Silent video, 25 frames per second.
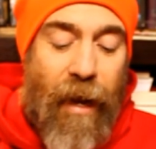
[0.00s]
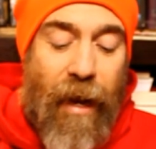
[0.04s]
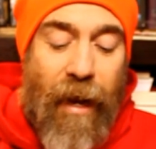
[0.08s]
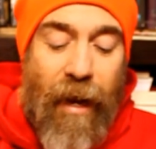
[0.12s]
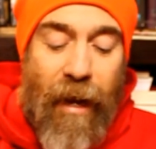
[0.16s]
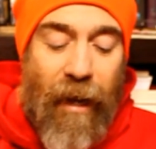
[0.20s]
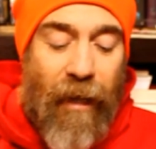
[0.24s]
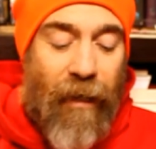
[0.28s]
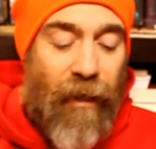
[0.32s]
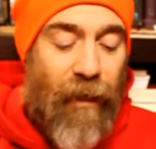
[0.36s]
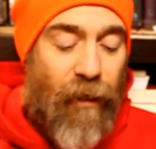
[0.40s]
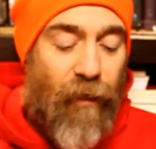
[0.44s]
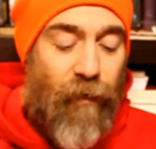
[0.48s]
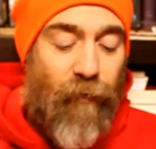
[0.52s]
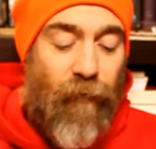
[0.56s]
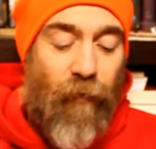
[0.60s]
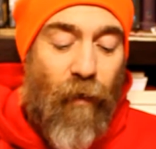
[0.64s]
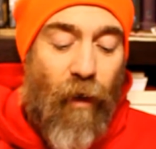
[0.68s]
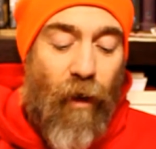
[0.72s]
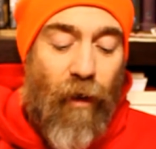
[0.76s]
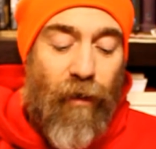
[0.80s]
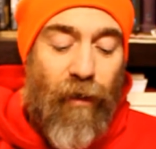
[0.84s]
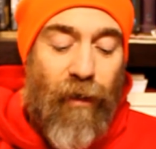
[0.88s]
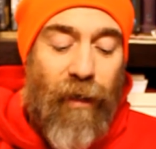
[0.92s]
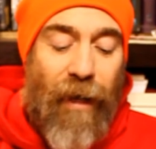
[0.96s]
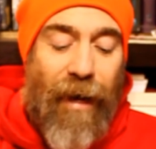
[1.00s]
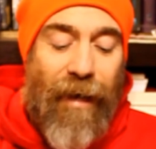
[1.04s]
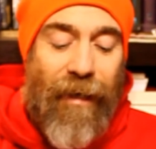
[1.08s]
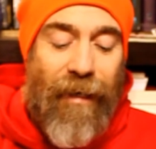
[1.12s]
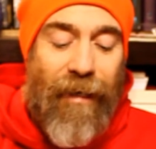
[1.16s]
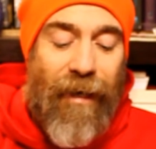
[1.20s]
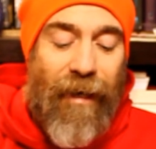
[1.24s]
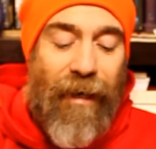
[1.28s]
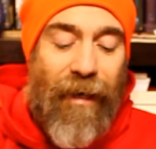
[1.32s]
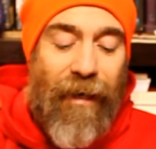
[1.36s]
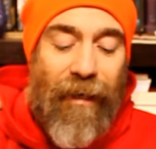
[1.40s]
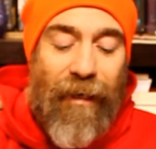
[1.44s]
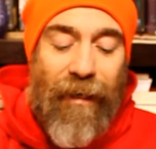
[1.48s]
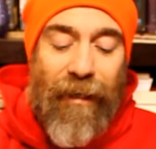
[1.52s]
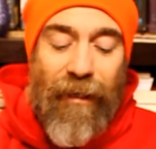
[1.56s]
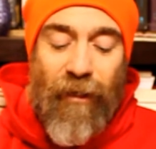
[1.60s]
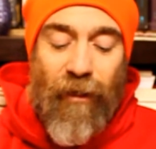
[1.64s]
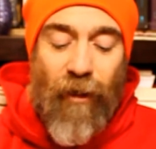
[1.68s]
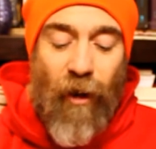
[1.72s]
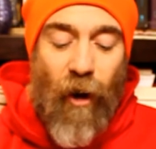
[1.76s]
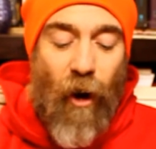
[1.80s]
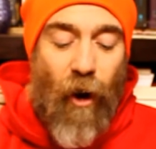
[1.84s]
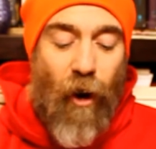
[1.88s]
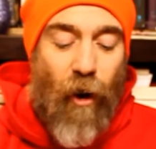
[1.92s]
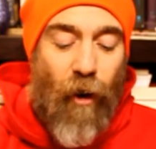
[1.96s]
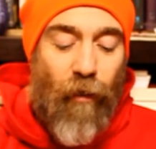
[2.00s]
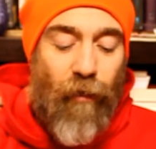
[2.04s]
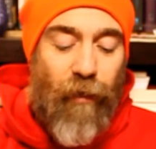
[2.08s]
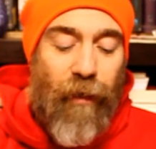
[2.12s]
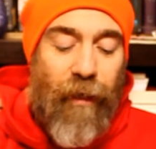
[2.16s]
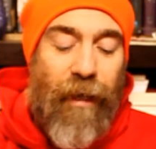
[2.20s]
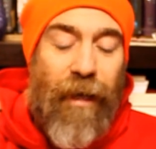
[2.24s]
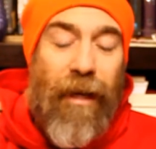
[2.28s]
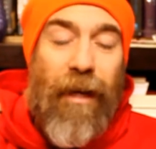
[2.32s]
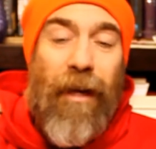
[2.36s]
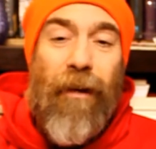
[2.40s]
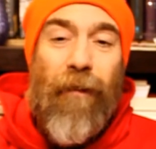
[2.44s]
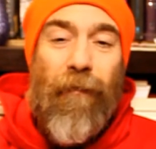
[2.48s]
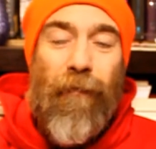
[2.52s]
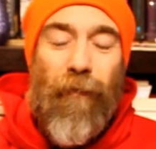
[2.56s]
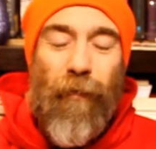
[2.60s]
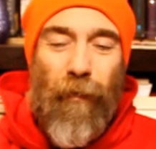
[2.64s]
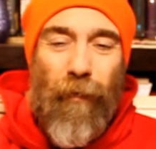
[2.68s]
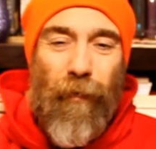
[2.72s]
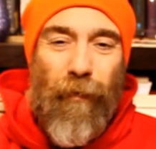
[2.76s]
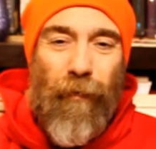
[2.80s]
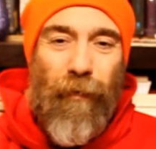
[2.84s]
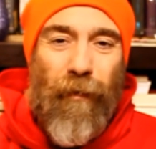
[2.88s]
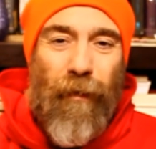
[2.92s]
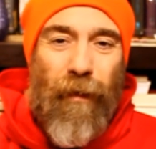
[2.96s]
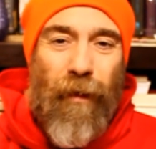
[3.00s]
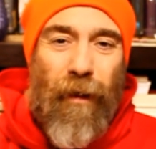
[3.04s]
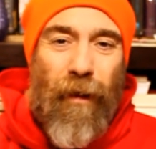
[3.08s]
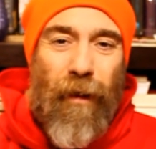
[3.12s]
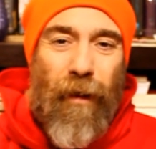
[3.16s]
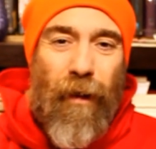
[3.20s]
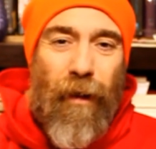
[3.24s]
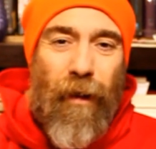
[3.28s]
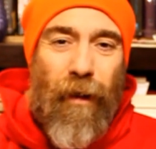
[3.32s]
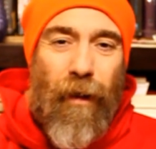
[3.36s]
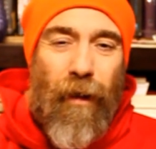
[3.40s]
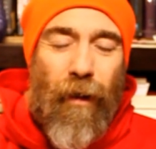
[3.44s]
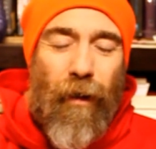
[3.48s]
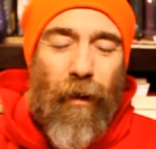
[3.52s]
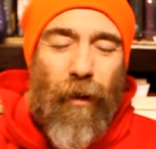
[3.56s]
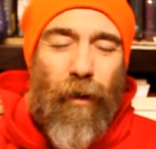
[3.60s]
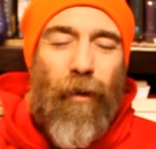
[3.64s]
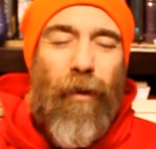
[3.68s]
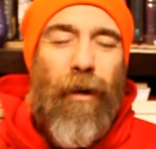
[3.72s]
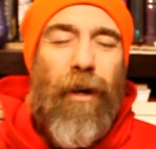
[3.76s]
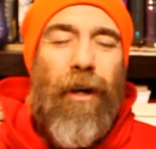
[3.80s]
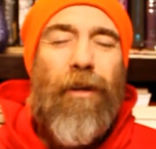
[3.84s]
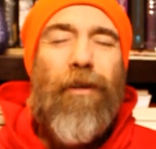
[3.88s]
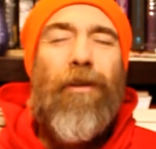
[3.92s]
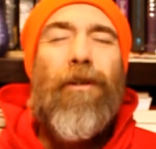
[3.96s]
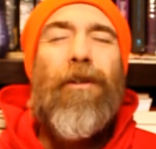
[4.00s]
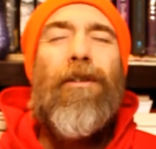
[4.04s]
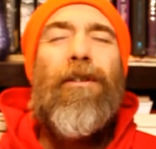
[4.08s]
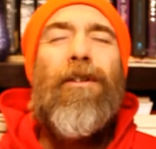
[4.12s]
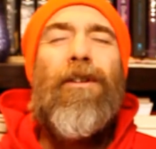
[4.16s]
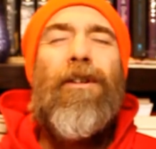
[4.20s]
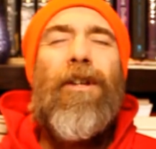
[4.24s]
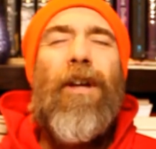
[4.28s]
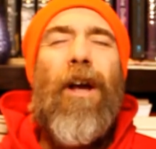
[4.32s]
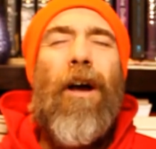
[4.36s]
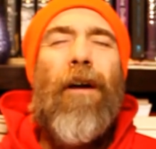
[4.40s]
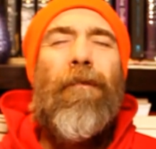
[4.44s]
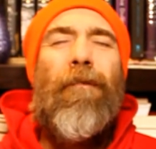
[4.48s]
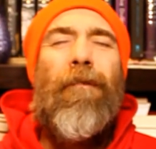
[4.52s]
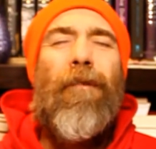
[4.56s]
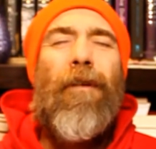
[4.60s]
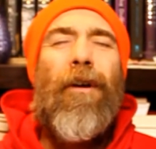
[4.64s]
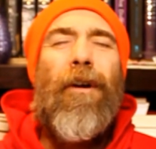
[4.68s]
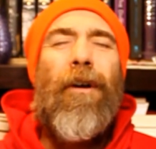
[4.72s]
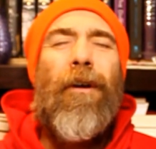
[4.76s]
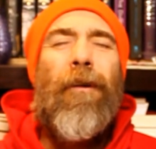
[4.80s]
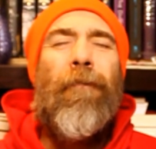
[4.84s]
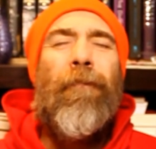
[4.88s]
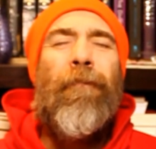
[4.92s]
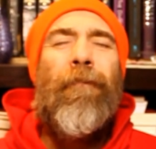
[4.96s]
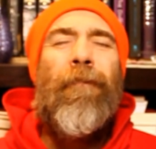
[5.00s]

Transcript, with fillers: and this false idea is all the evil creatures suffer.